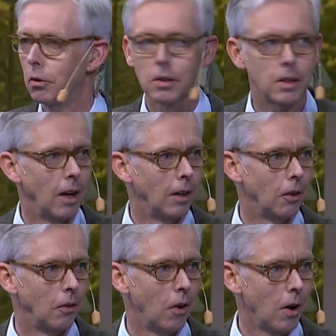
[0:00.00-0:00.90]

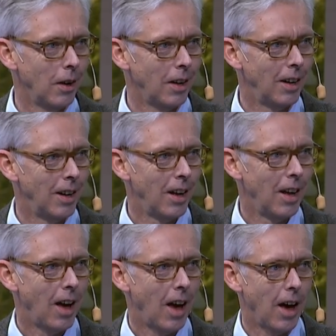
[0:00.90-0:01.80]
scull rower
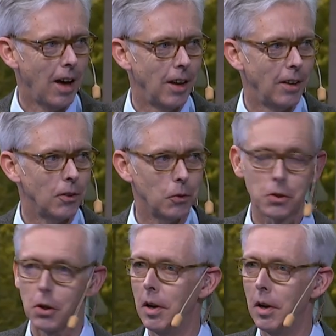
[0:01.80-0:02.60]
and also a